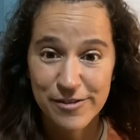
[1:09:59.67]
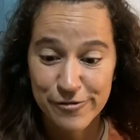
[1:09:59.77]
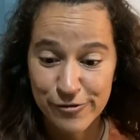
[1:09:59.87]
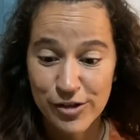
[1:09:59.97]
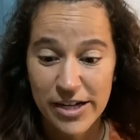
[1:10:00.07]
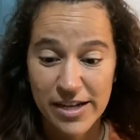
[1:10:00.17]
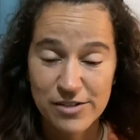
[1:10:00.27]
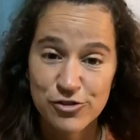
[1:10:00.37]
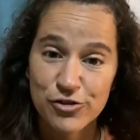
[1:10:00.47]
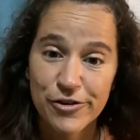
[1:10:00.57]
the
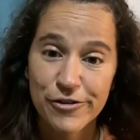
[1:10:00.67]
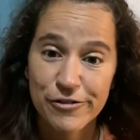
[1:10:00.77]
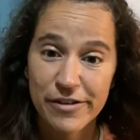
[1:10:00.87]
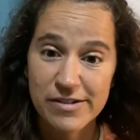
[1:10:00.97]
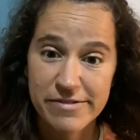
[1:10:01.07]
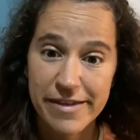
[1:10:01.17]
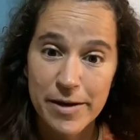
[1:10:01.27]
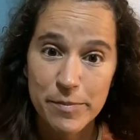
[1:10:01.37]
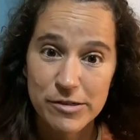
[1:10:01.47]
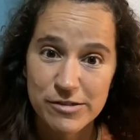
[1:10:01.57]
frickin' truth as
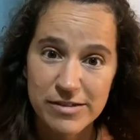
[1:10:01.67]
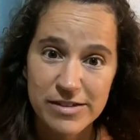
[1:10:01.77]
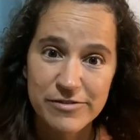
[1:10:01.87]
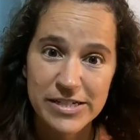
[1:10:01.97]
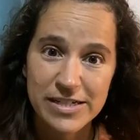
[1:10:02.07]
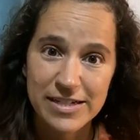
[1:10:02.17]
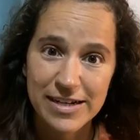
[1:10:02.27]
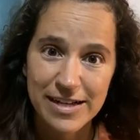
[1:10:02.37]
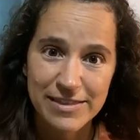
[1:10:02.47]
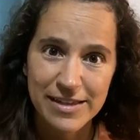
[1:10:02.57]
they perceive it and